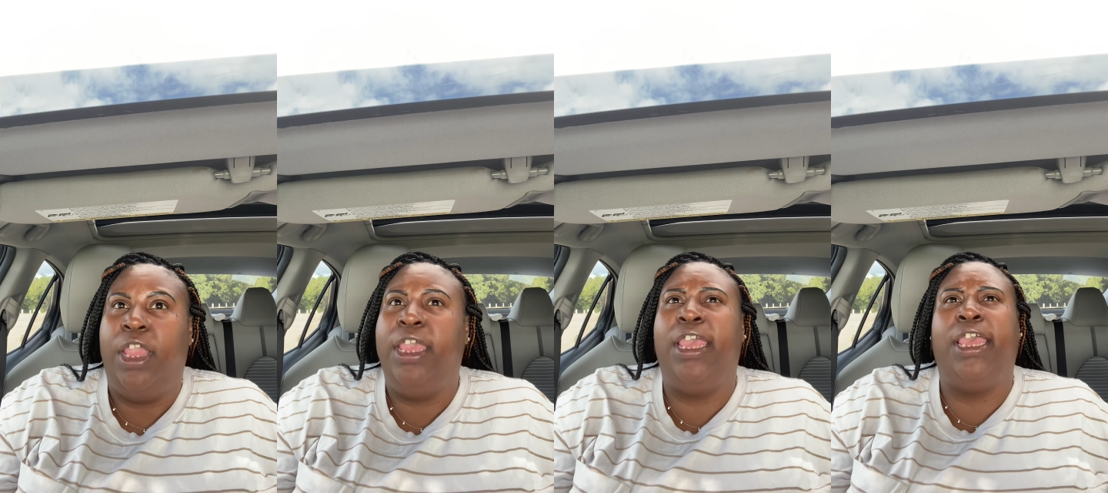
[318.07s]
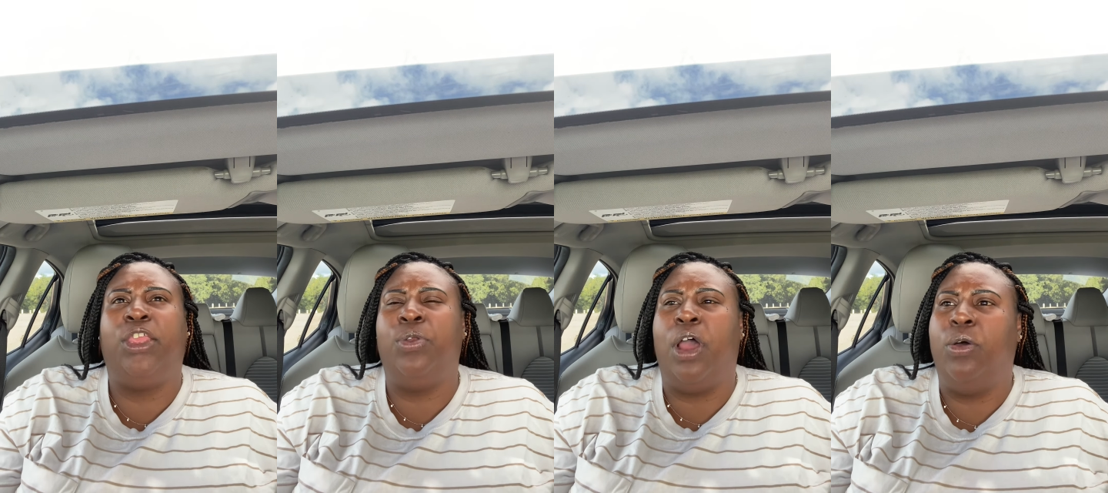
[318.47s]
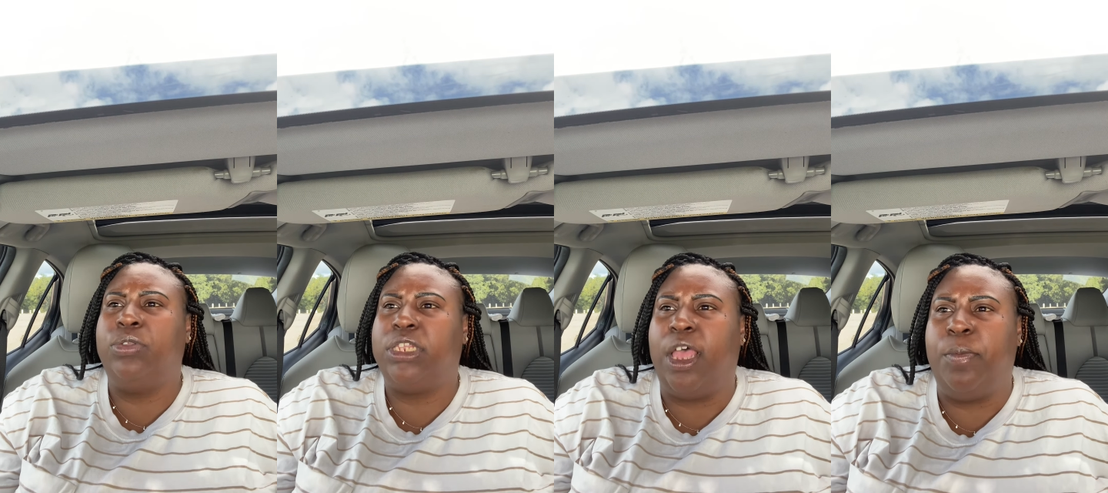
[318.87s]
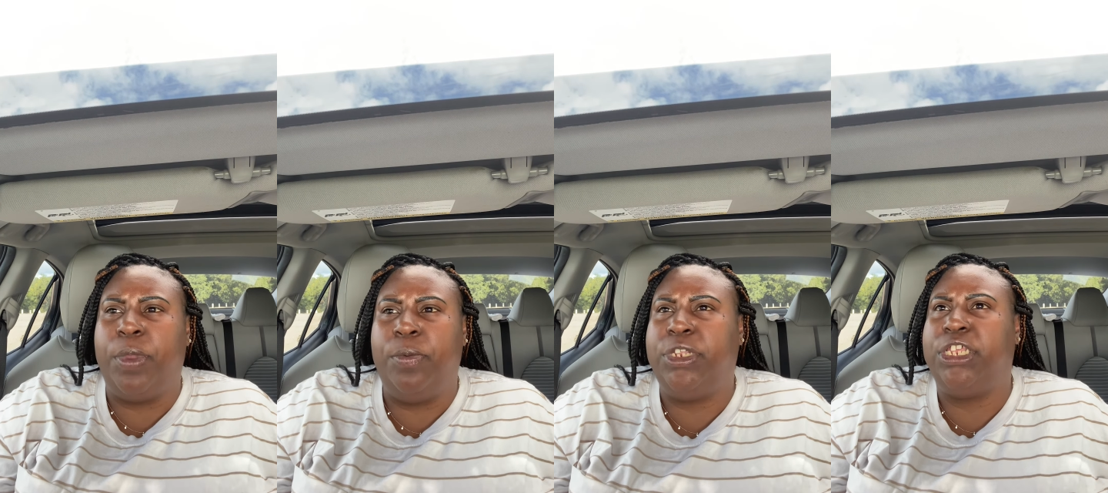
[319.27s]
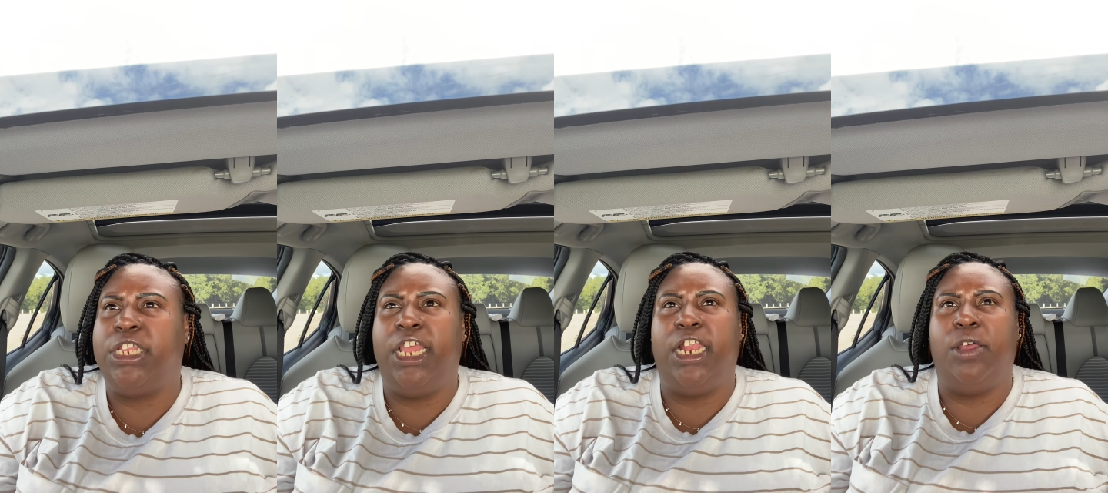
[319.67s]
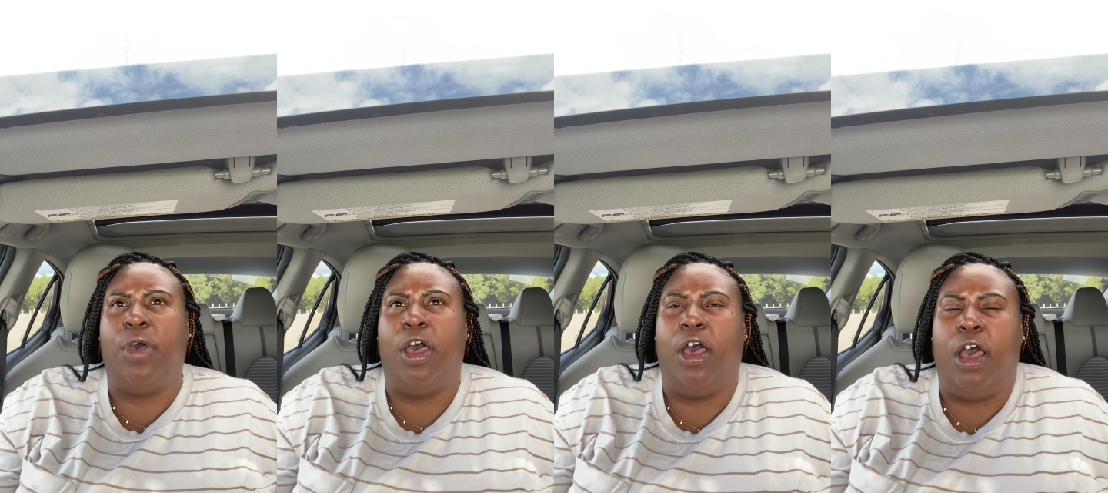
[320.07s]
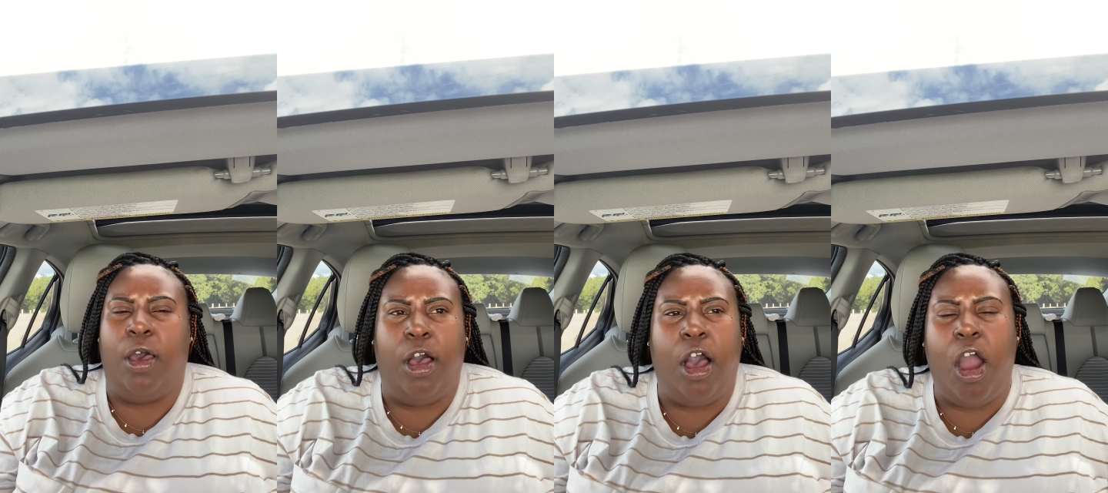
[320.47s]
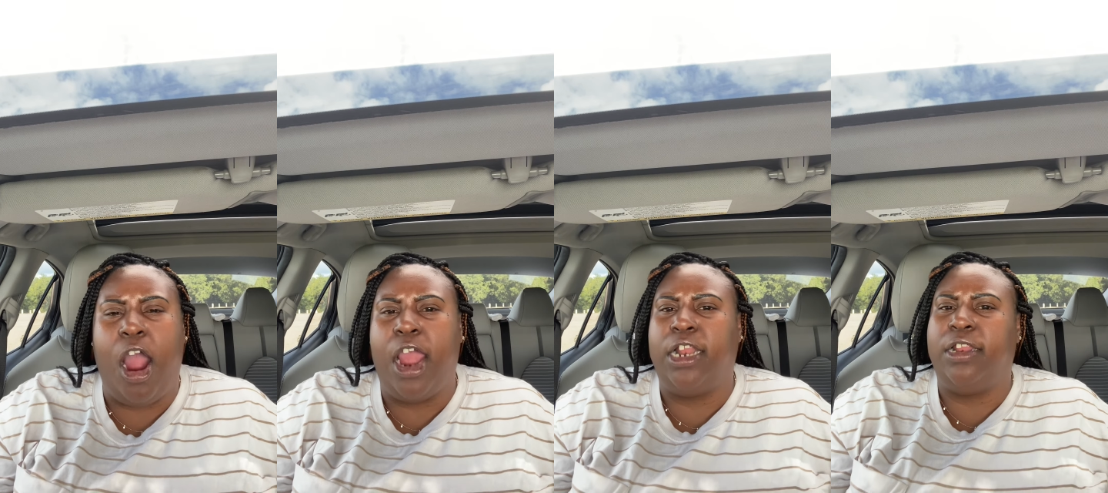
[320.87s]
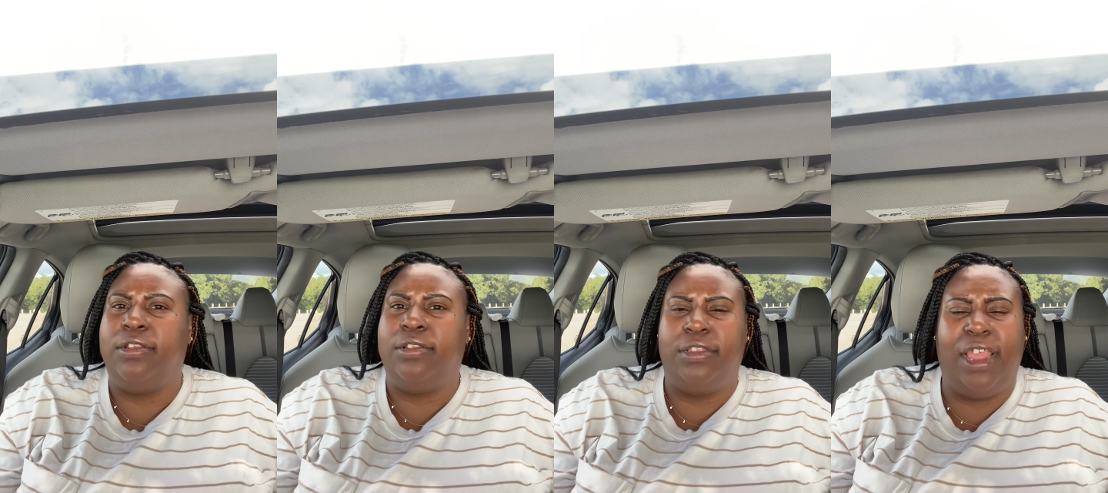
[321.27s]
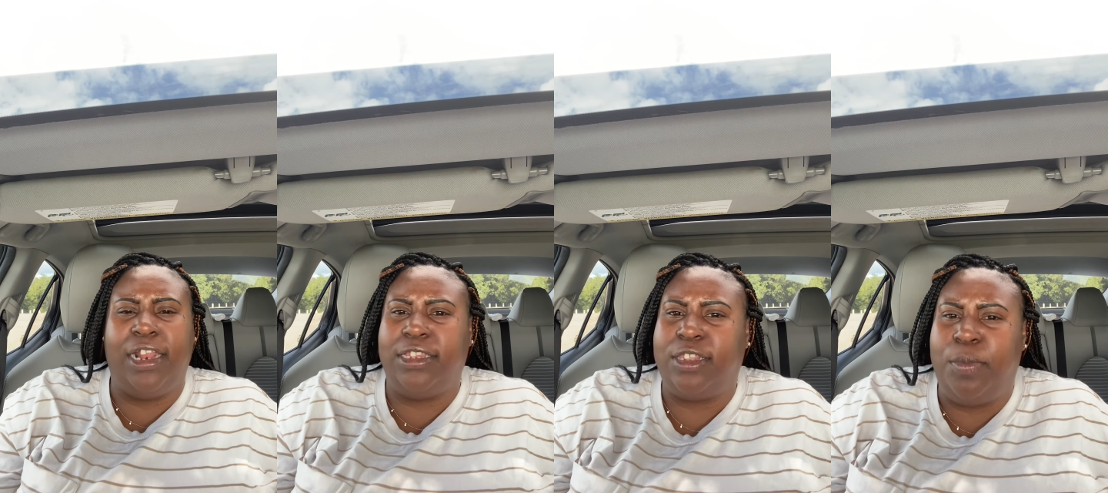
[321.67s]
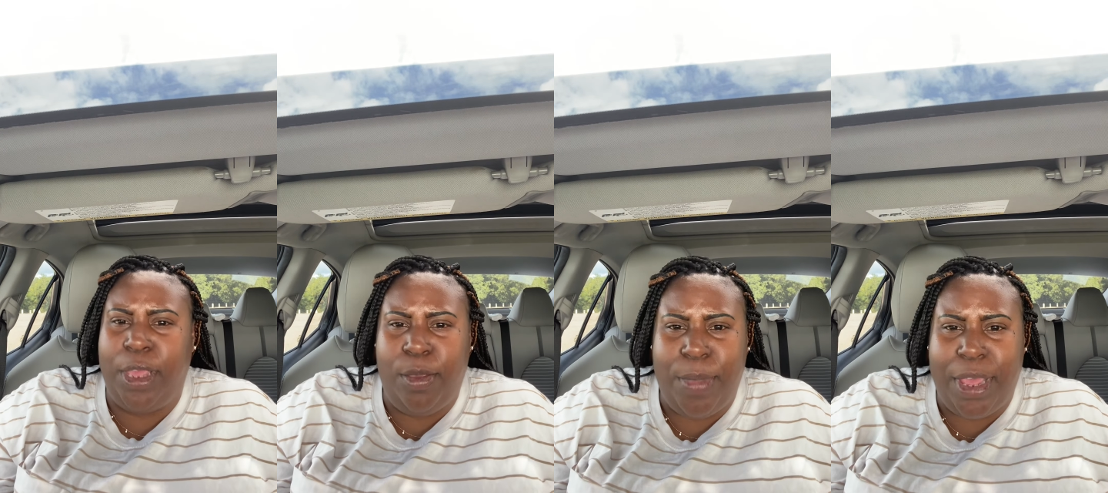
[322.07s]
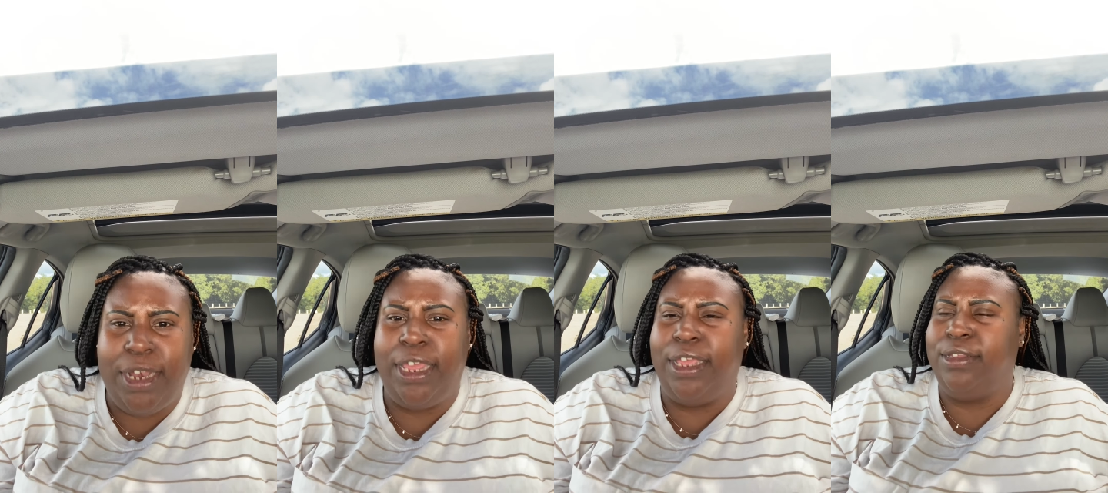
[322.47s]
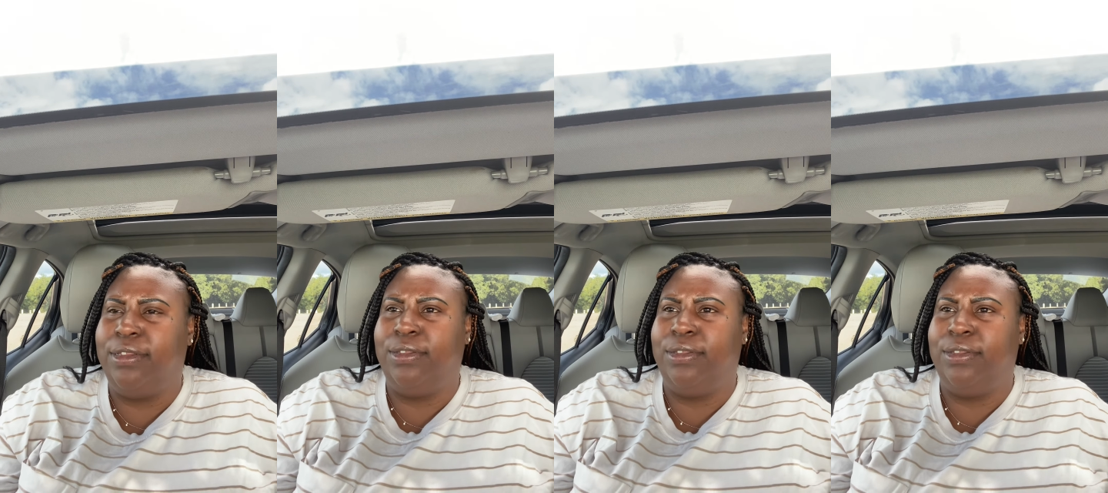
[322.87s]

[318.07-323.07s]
And, you know, some people just need a heart to be mended.